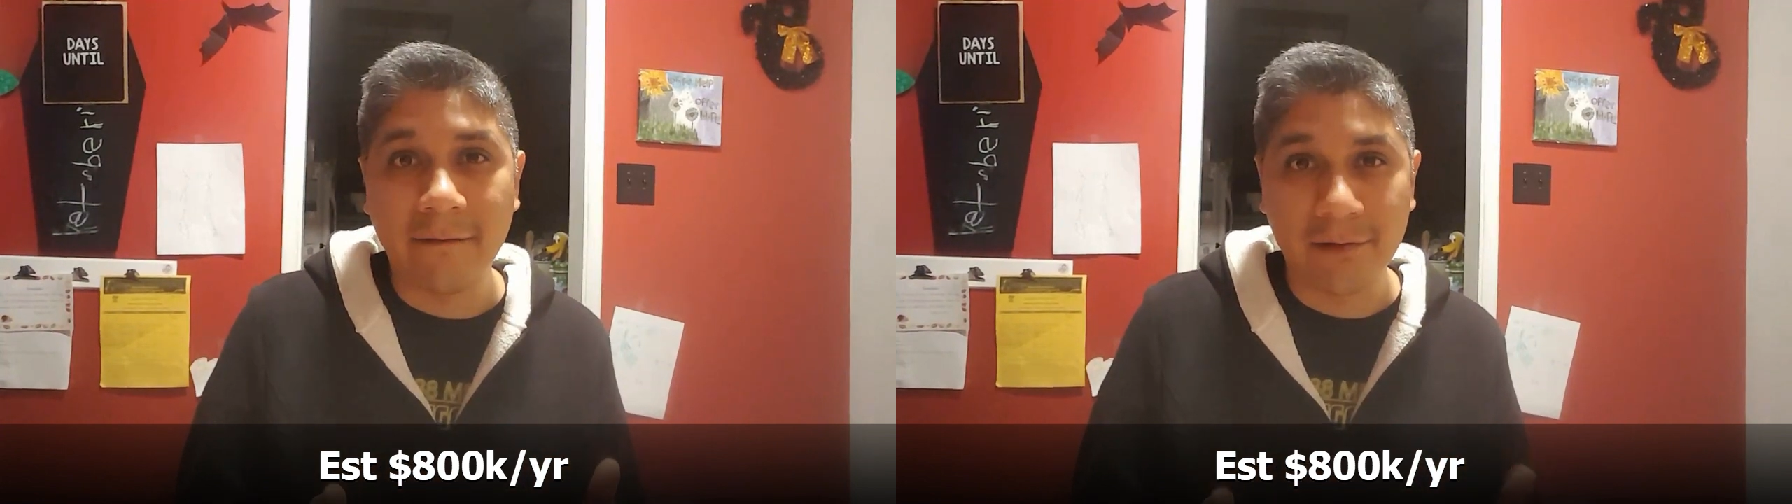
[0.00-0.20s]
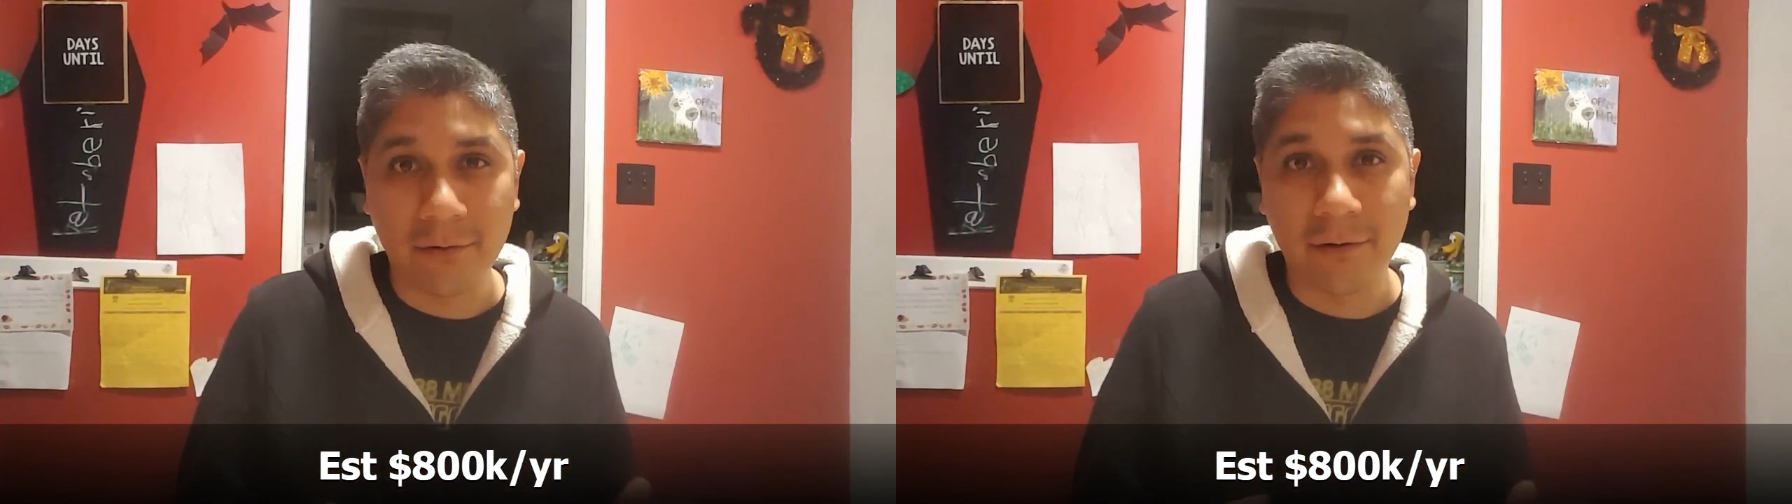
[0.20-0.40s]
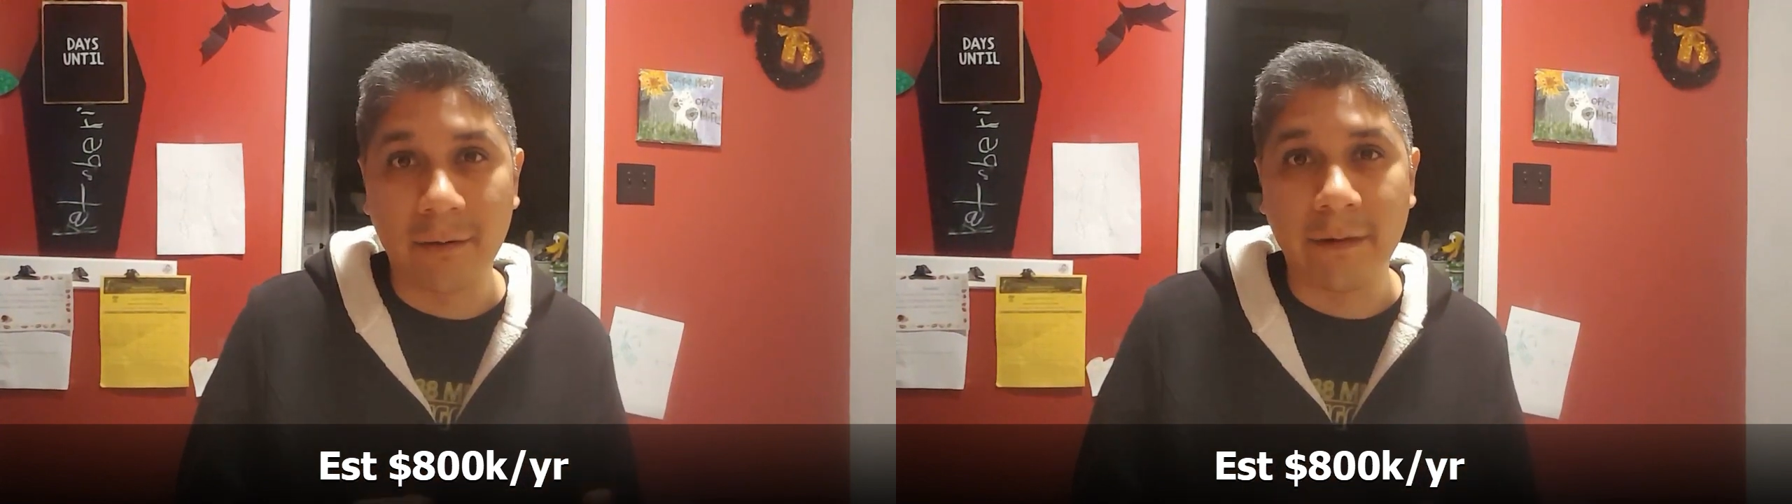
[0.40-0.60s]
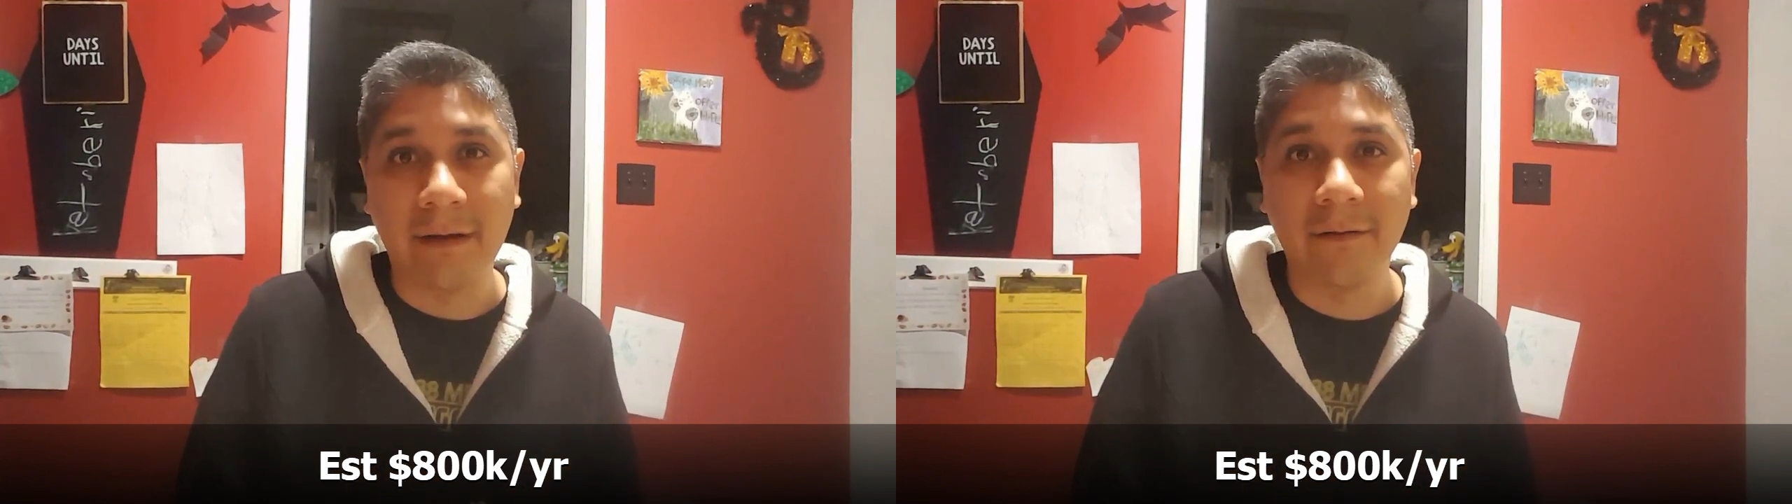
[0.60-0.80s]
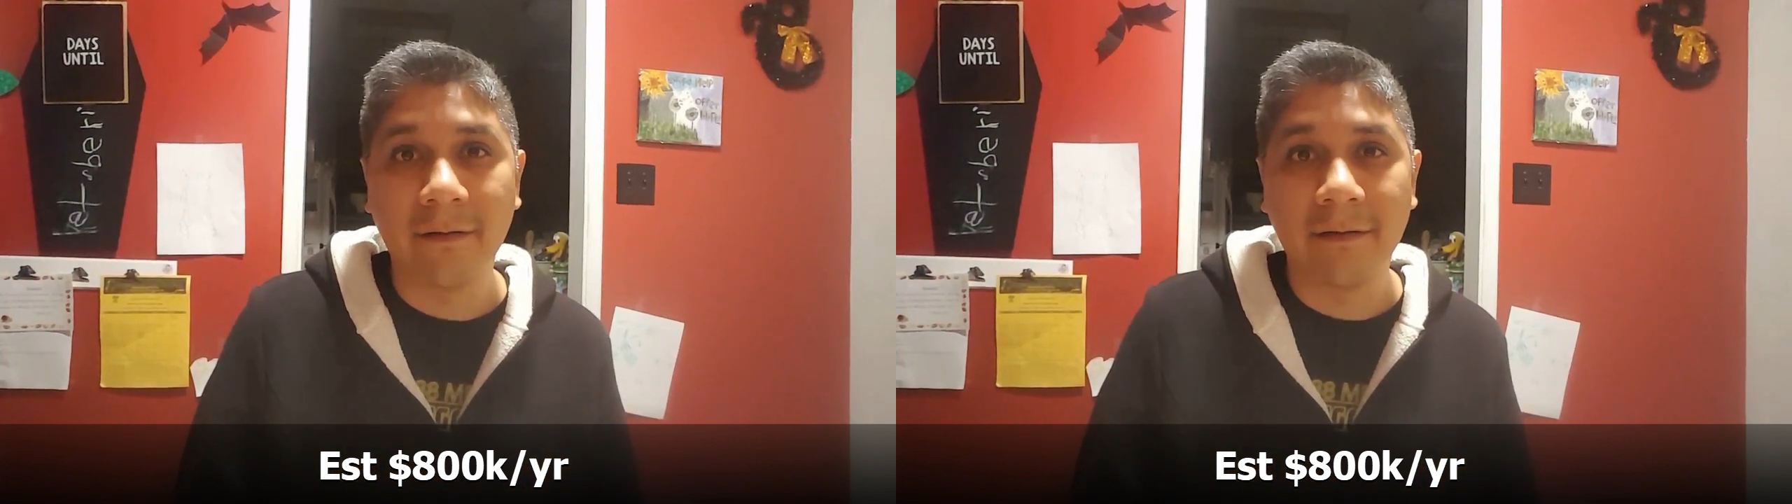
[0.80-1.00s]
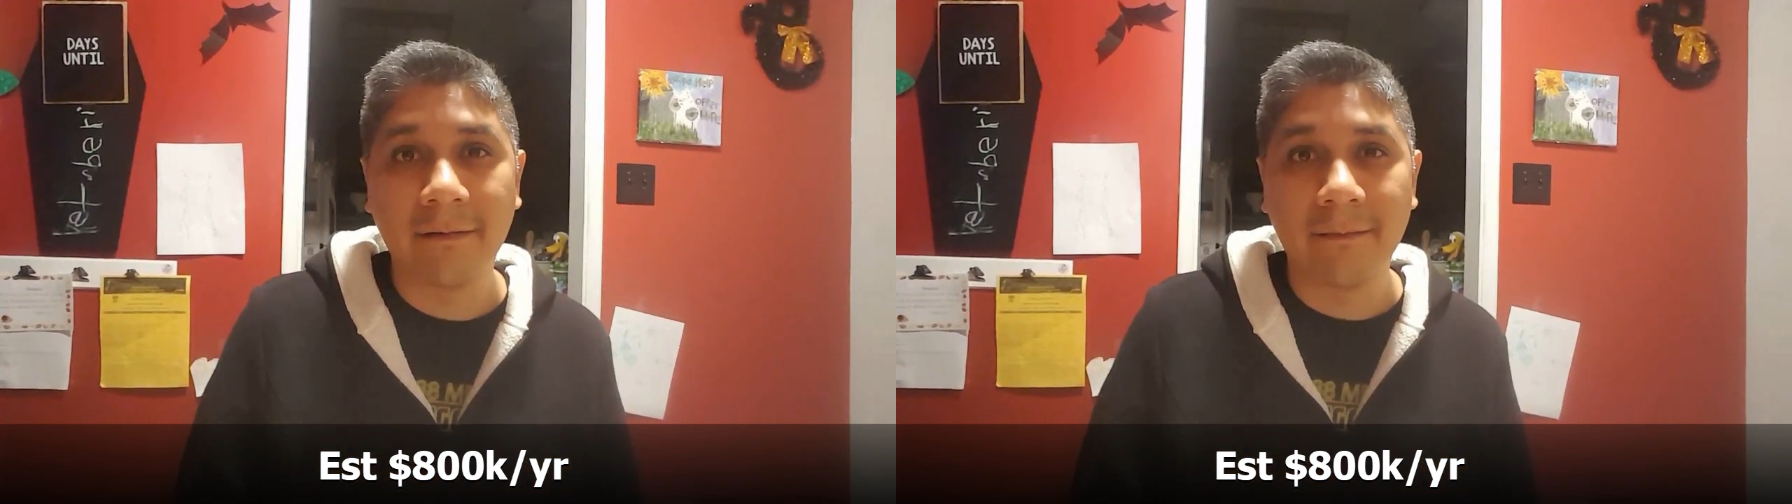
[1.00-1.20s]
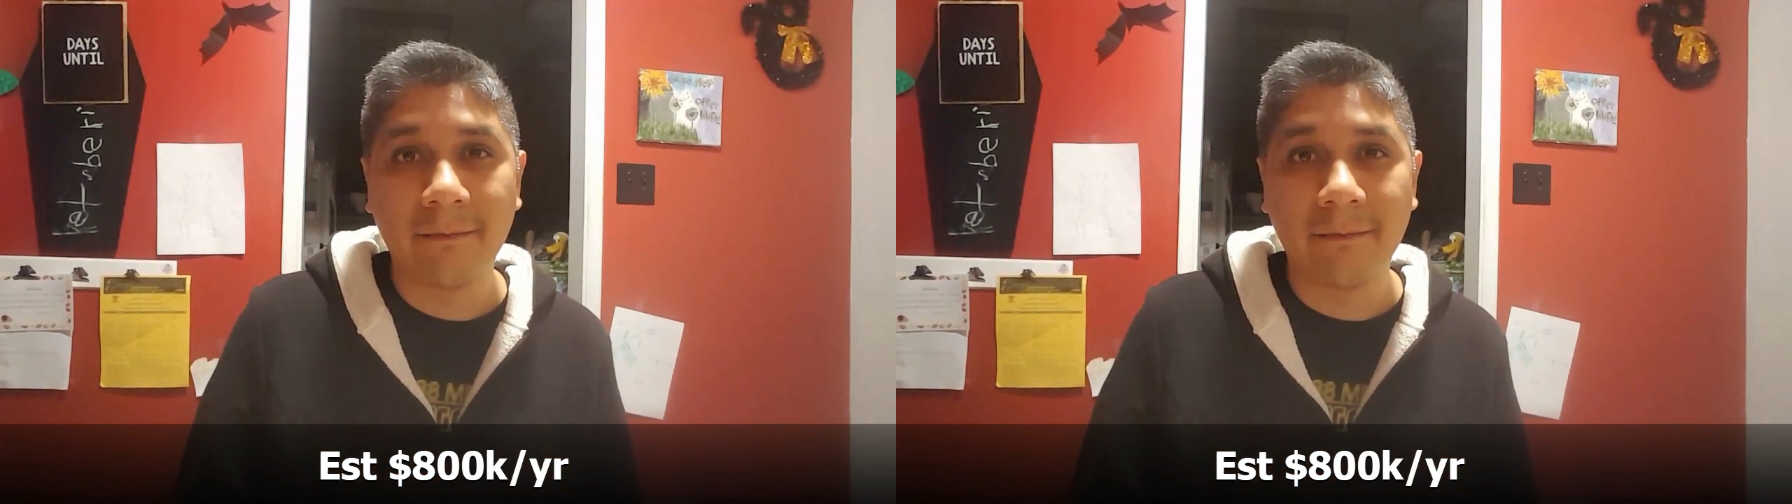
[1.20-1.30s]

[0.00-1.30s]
of short-term rentals.